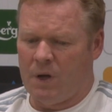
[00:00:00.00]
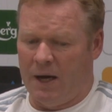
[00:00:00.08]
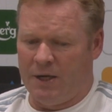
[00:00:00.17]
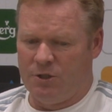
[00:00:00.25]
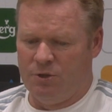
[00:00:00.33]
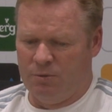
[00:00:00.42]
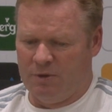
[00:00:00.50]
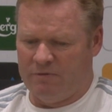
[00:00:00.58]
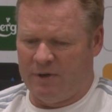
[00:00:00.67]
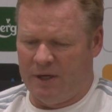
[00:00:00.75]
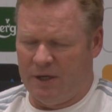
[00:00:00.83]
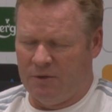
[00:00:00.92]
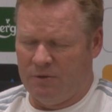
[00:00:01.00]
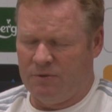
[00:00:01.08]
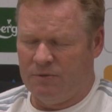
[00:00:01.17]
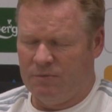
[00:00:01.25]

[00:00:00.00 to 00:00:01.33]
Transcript: He's doing very good.